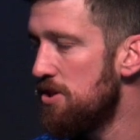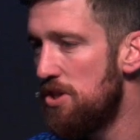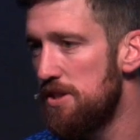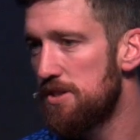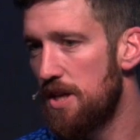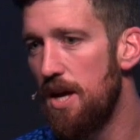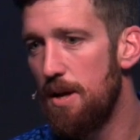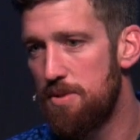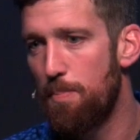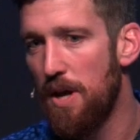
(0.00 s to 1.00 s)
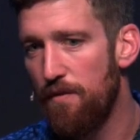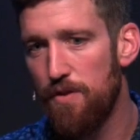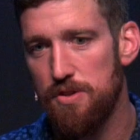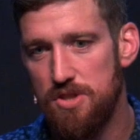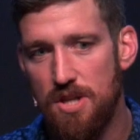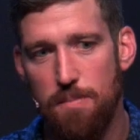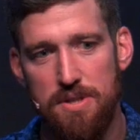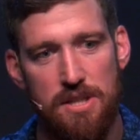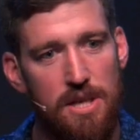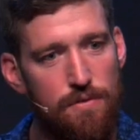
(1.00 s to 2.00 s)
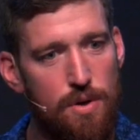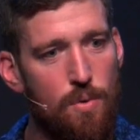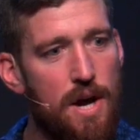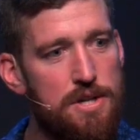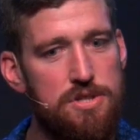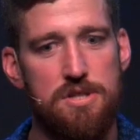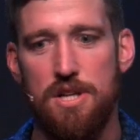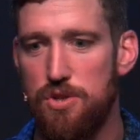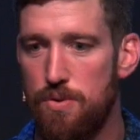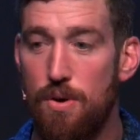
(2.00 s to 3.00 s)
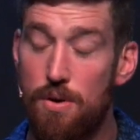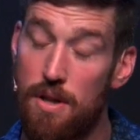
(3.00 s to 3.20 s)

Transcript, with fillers: Jesus came to pay for your sin, but to give you a righteousness not your own.